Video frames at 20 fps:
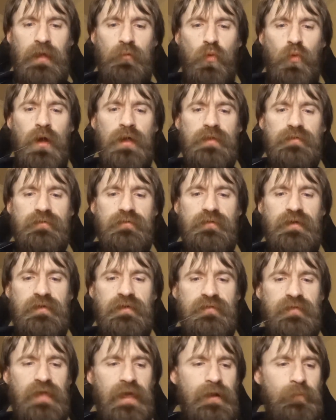And once
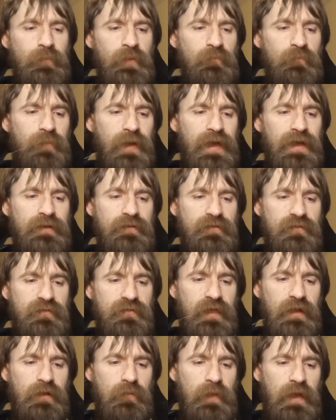he sat up in bed and
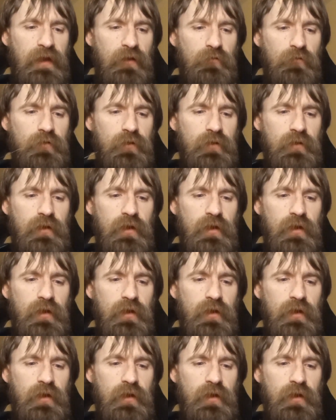said aloud,